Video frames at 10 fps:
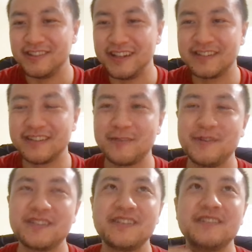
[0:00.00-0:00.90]
ask that
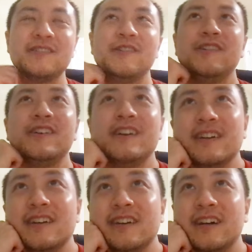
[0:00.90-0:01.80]
question. So
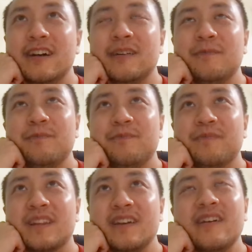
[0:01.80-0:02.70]

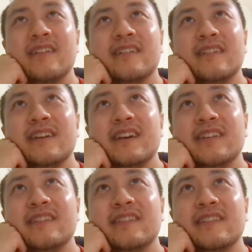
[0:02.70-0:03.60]
and